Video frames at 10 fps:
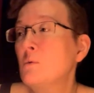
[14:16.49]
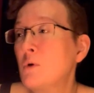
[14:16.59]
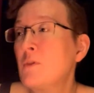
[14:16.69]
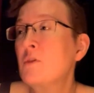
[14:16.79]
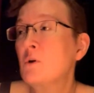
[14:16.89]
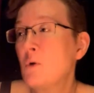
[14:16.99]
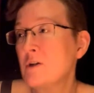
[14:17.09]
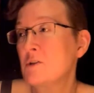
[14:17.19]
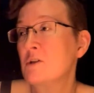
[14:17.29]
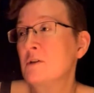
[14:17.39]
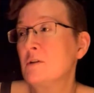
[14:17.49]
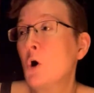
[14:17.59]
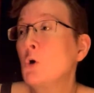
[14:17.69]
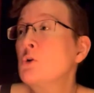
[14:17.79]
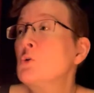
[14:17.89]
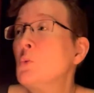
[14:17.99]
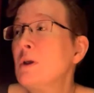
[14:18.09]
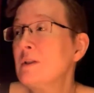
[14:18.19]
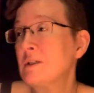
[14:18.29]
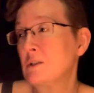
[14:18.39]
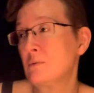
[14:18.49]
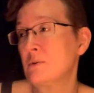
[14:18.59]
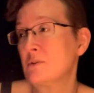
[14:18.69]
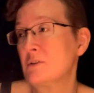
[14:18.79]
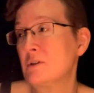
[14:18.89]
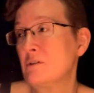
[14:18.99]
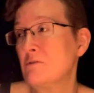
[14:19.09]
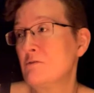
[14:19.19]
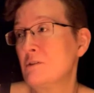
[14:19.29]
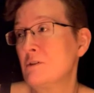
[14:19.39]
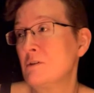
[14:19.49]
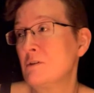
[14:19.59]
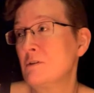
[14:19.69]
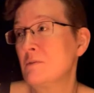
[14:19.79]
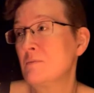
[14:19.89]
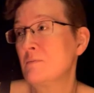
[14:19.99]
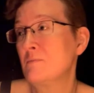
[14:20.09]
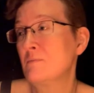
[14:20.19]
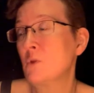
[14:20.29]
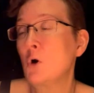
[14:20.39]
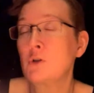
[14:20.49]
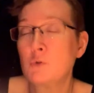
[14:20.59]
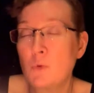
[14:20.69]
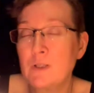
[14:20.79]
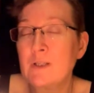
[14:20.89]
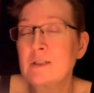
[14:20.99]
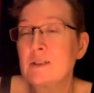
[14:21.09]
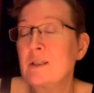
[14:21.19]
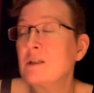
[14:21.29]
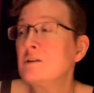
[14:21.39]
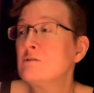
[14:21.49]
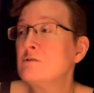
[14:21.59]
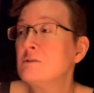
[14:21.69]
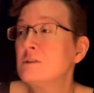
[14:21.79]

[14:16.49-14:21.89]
with the question, are you willing to receive? Are you willing to give